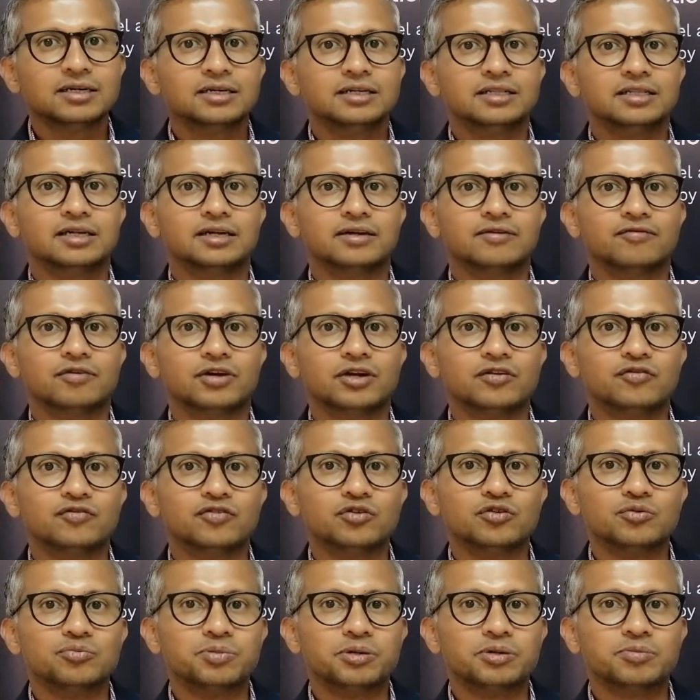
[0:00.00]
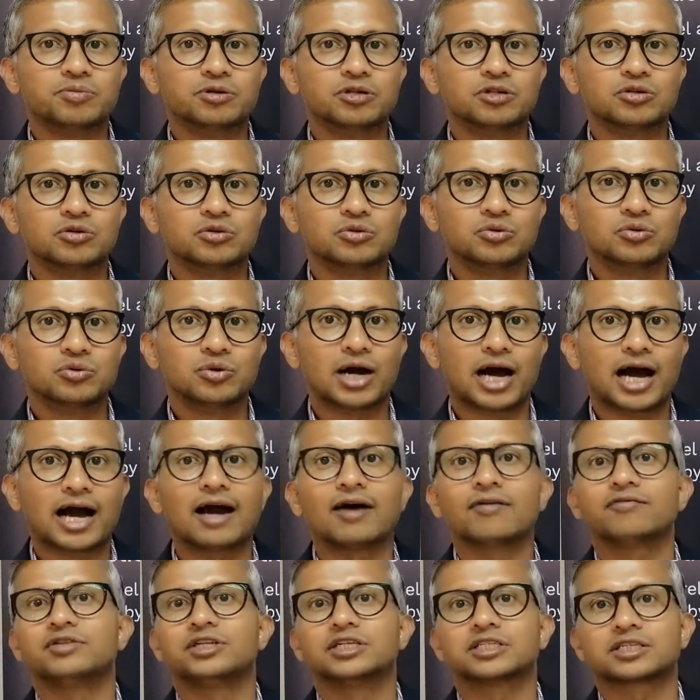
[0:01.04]
There are very few people who
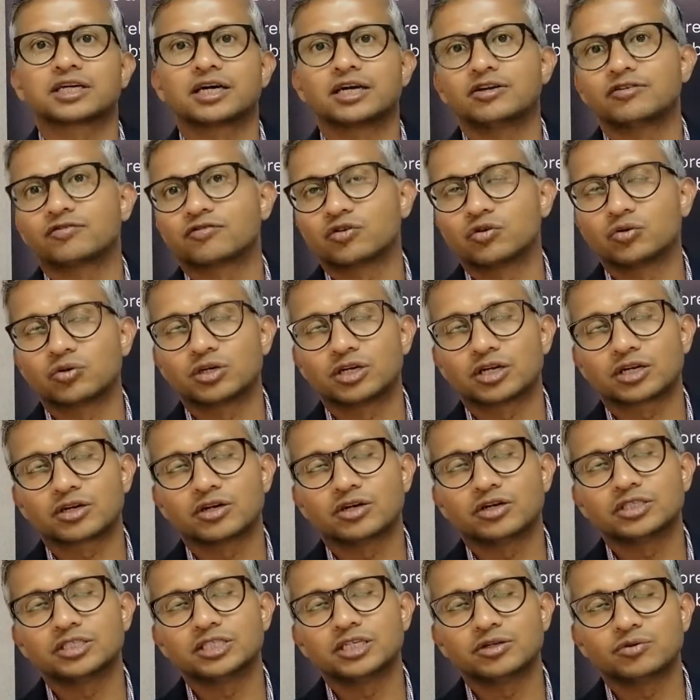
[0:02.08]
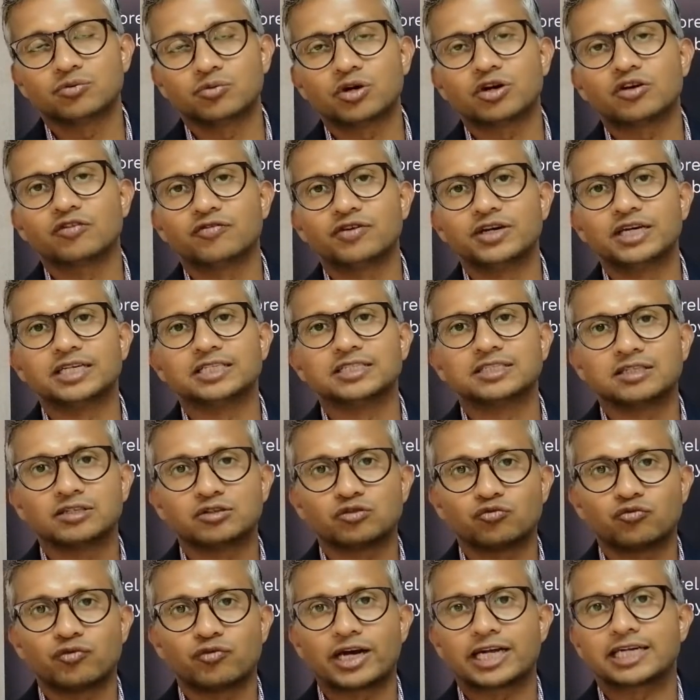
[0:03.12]
have this kind of core technology, and one of it is this
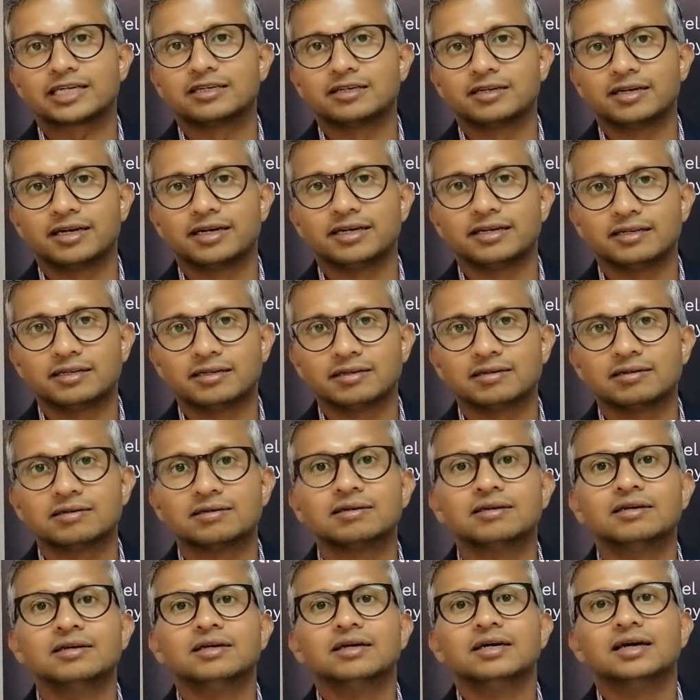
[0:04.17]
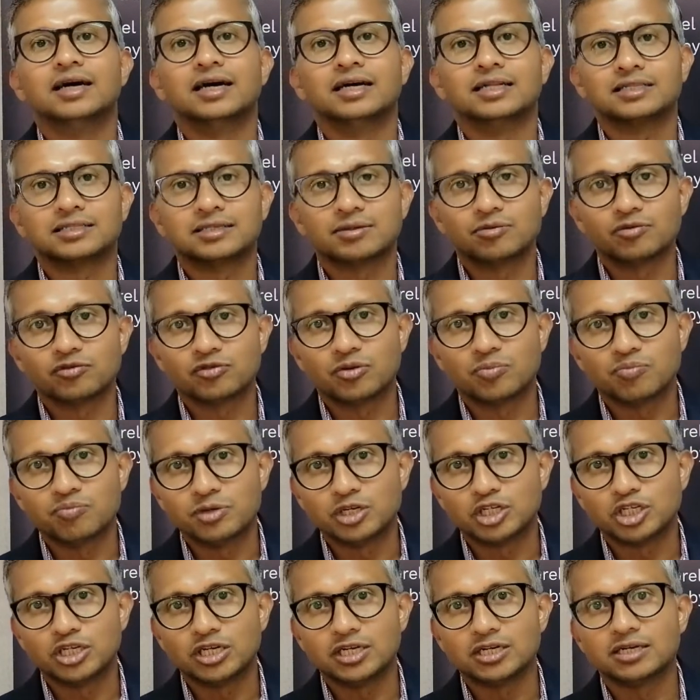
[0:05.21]
vector editor and some of the
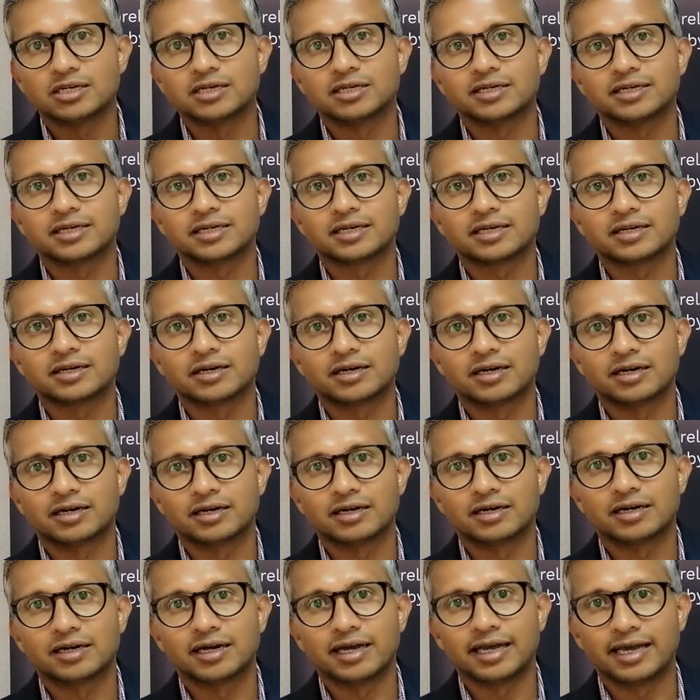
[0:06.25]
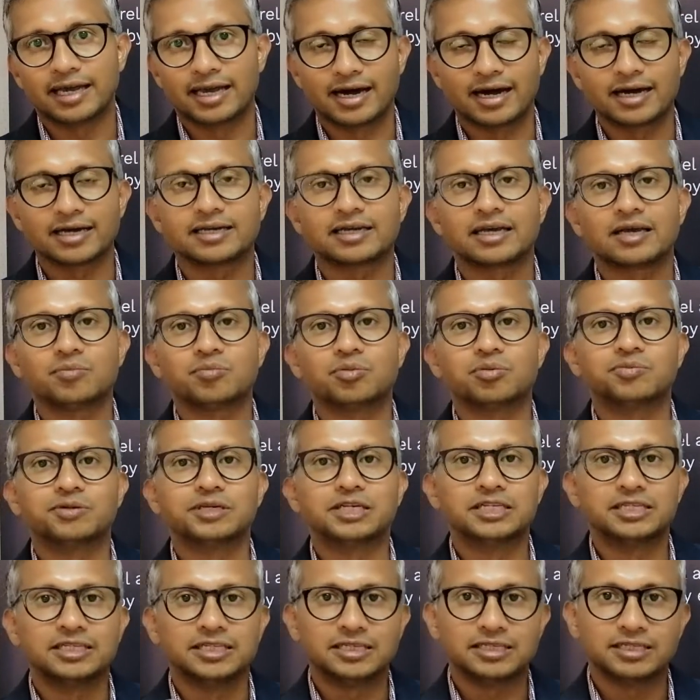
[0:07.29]
machine learning AI
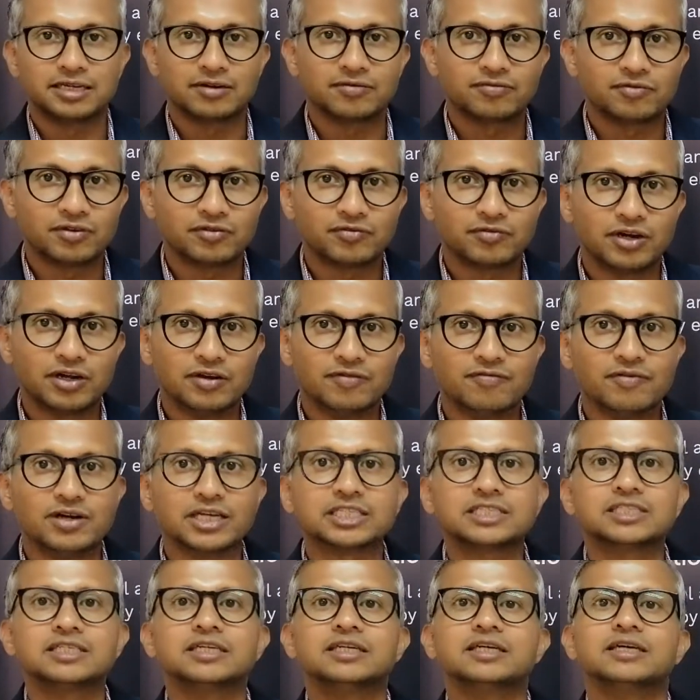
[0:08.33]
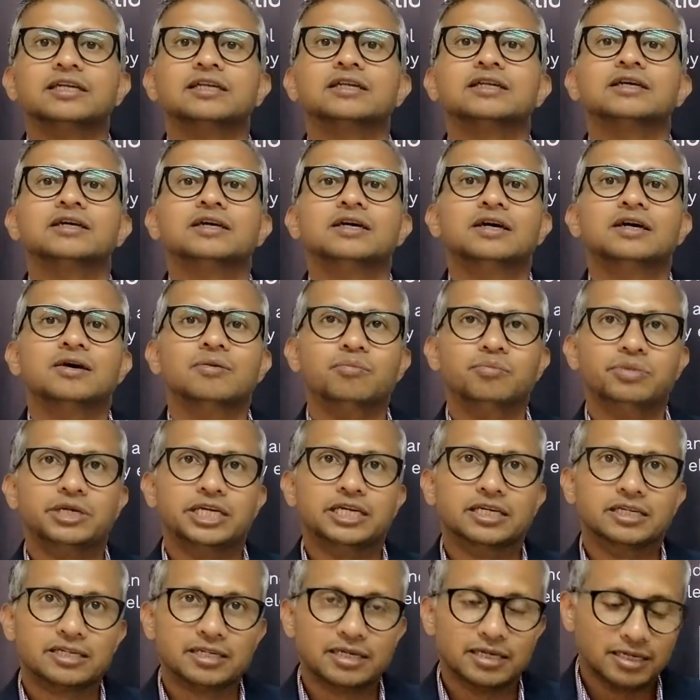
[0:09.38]
capability that we've invested in,
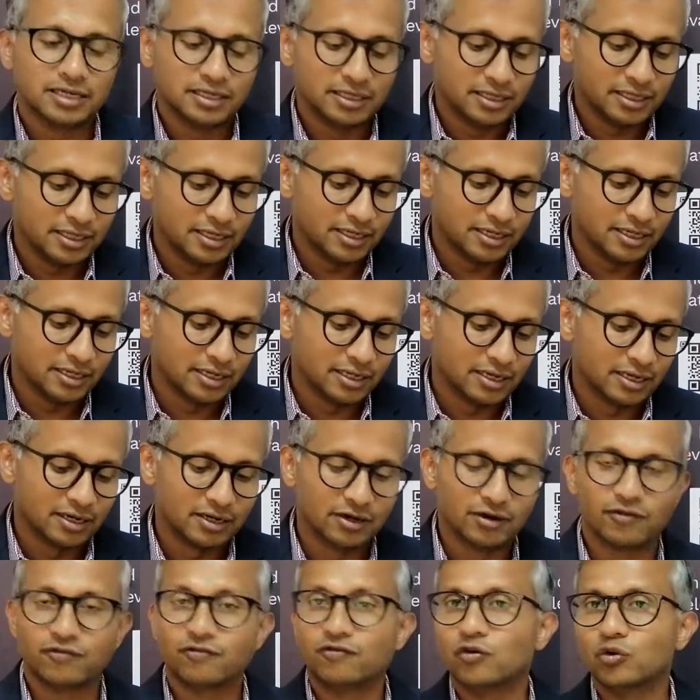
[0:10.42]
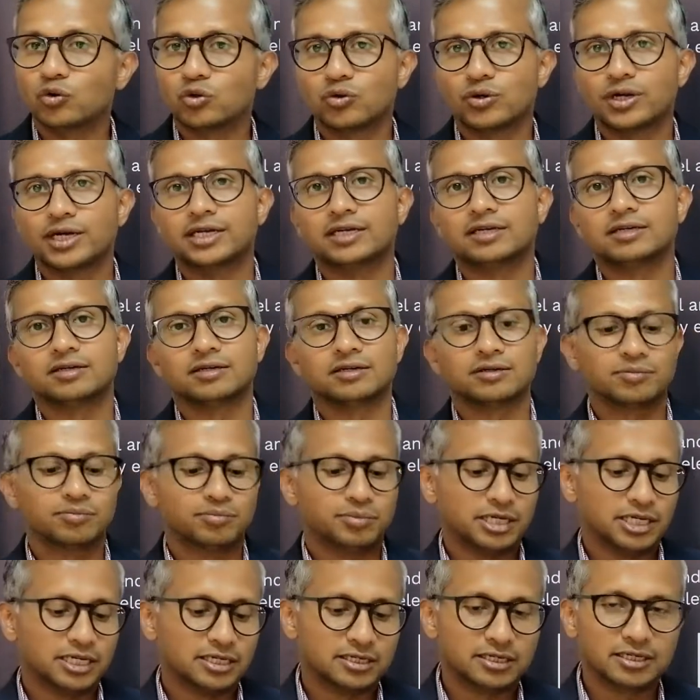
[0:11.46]
be it in the photo editor,
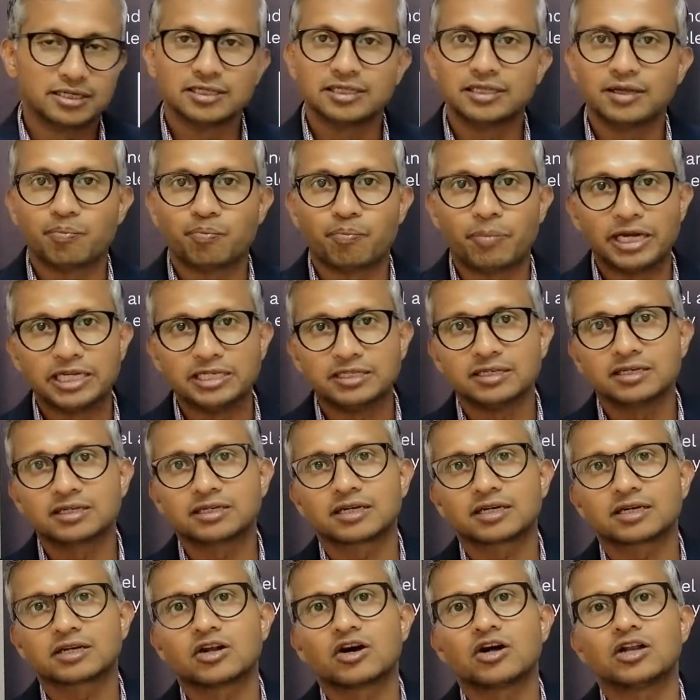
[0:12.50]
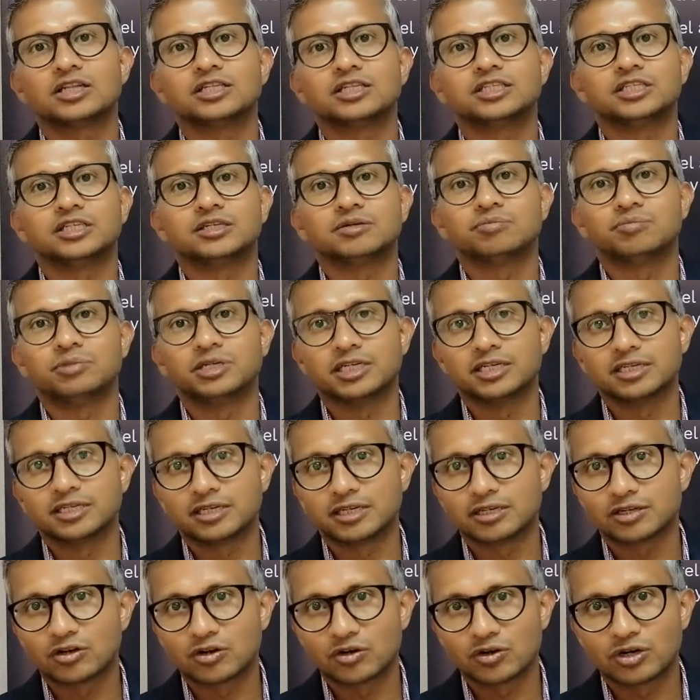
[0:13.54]
be it in the painter technology, be it
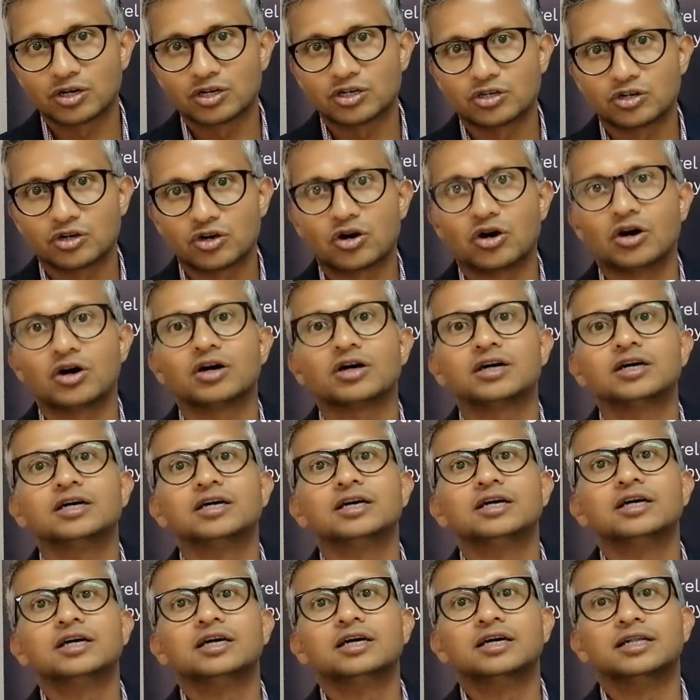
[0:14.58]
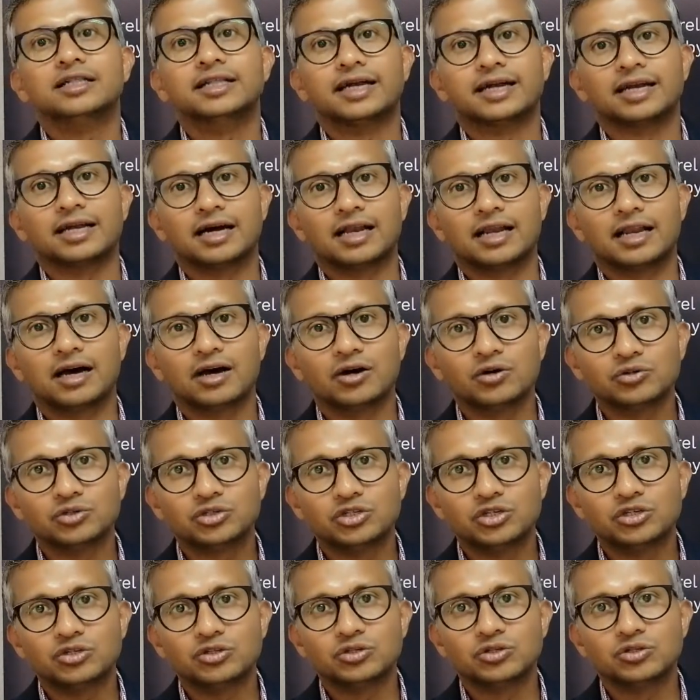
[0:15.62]
in Corel Draw, that allows
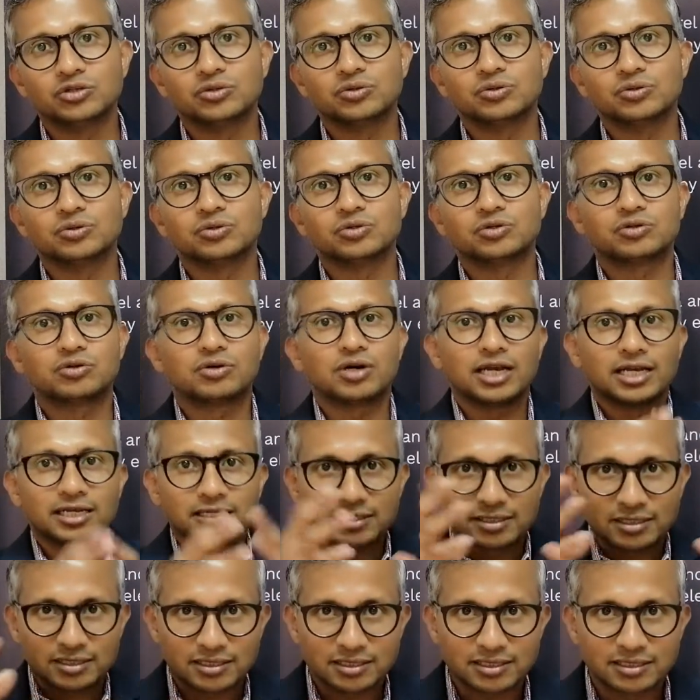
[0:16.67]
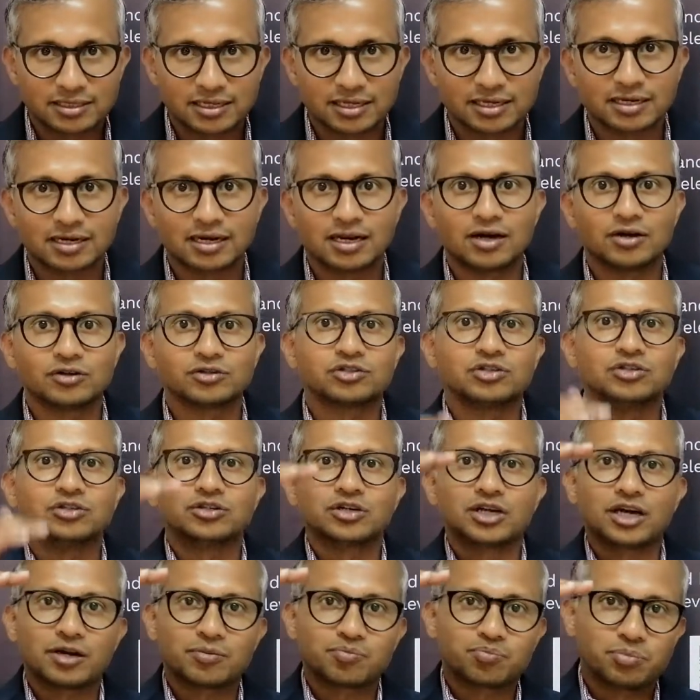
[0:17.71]
you to trace, that allows you to
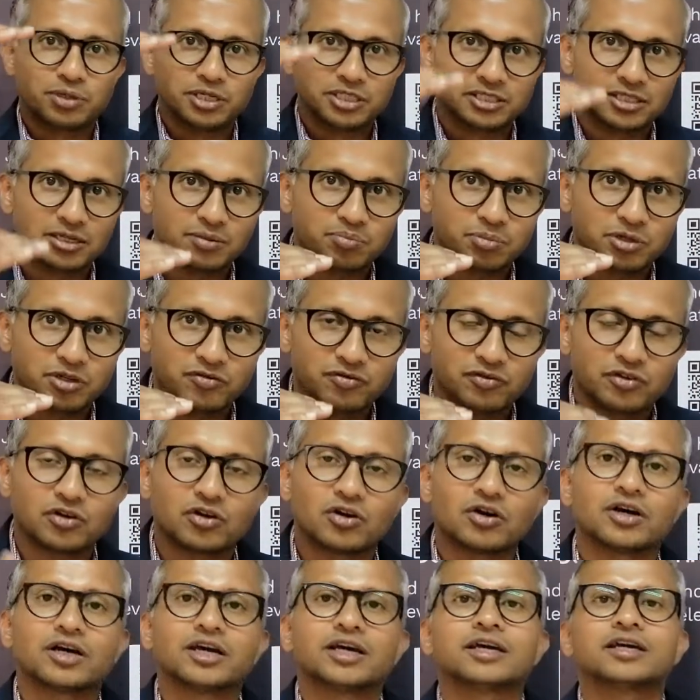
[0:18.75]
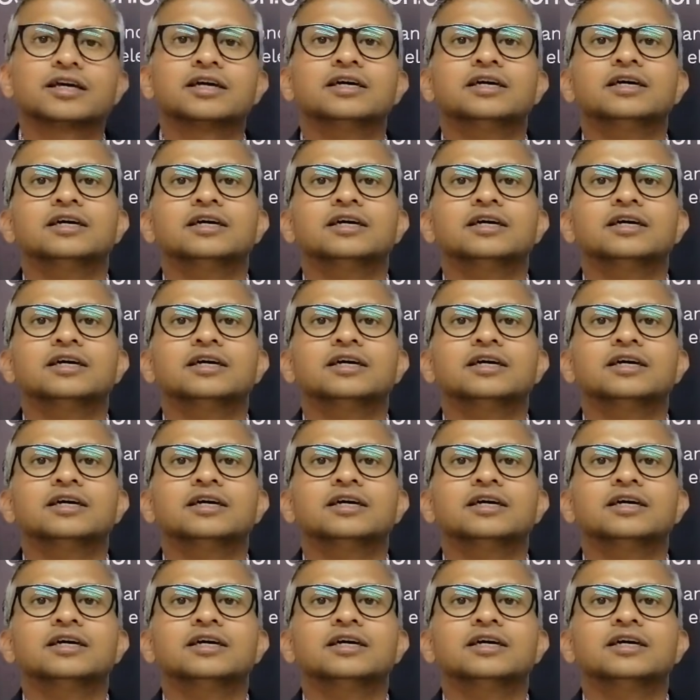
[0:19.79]
get perceptive drawing.